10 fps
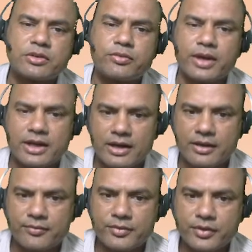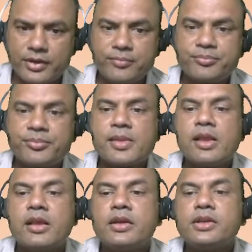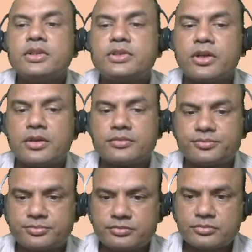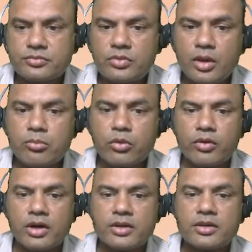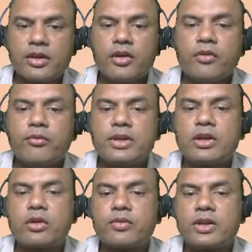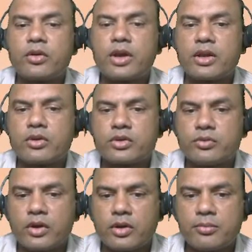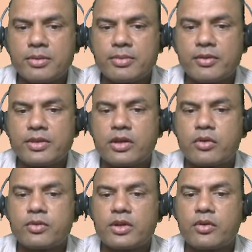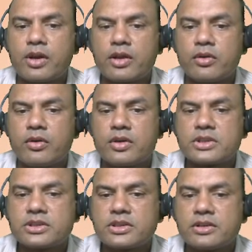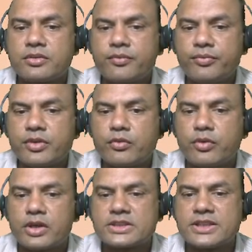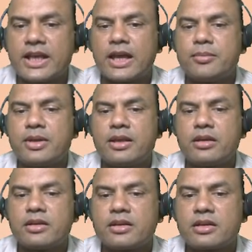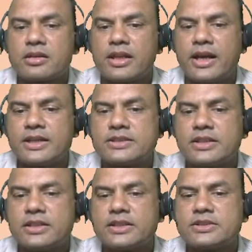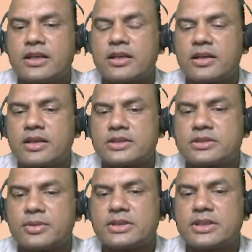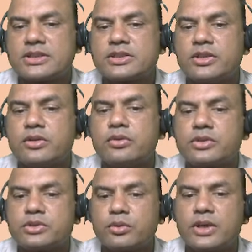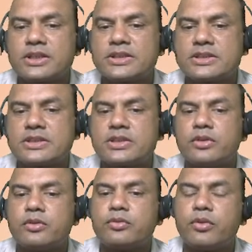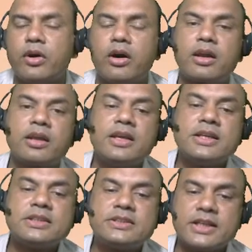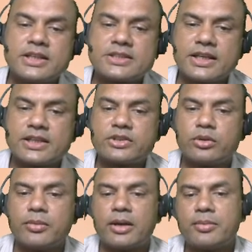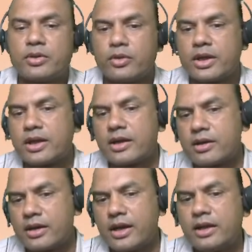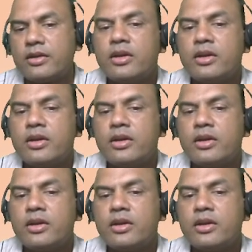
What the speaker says: of factoring. Okay, so move on. Without recourse. What do you mean by without recourse? For CAIIB clients, this customer, this is new. Student, this is new. For CDCS, you might be knowing it, right?